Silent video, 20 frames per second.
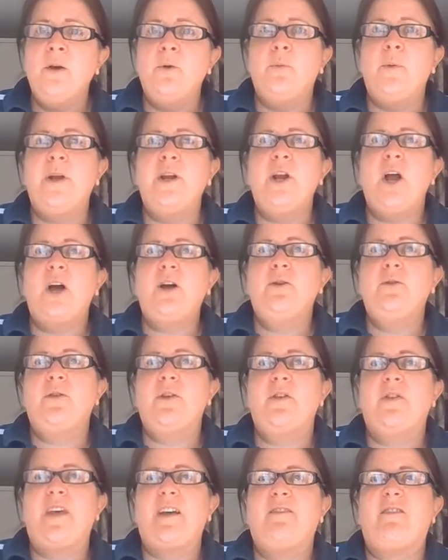We know
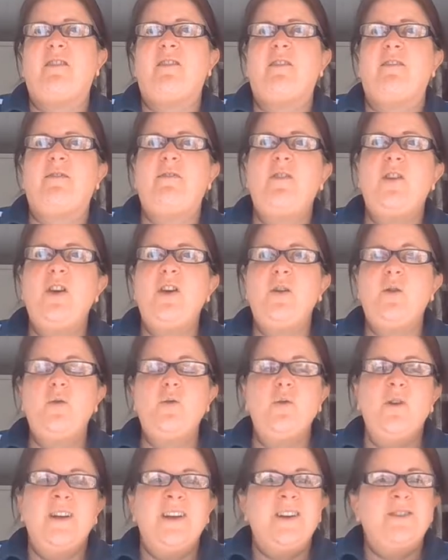that there are a
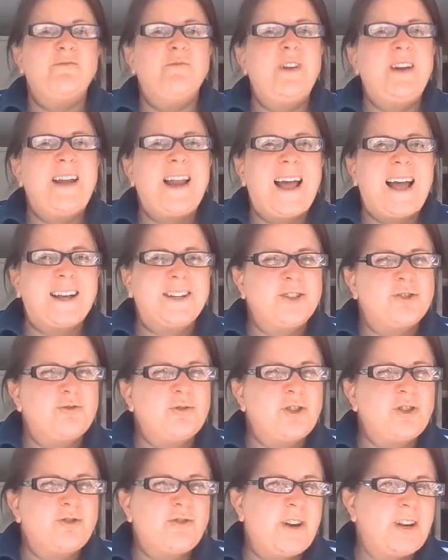few relaxed
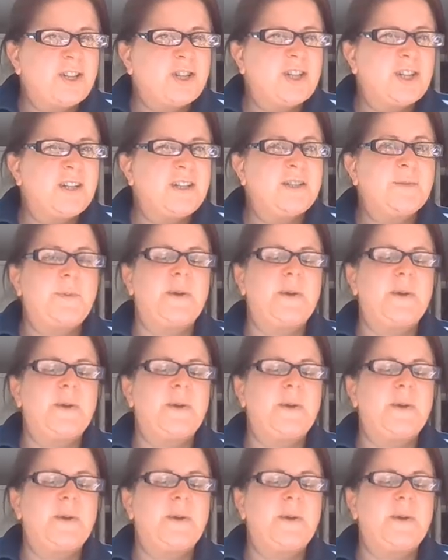restrictions,